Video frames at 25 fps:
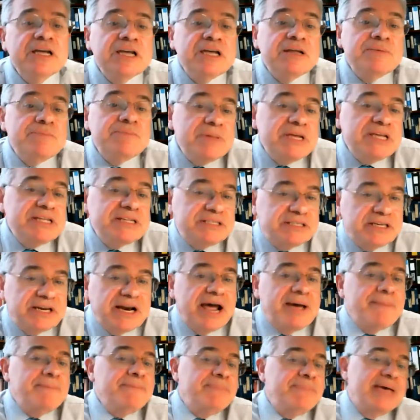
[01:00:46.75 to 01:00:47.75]
it means that
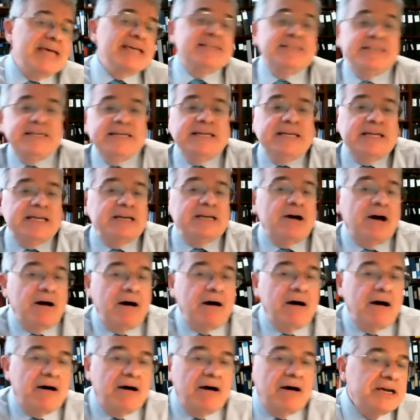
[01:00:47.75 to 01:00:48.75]
I'm basing it
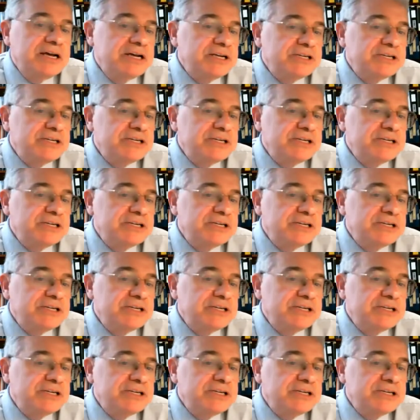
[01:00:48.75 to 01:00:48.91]
on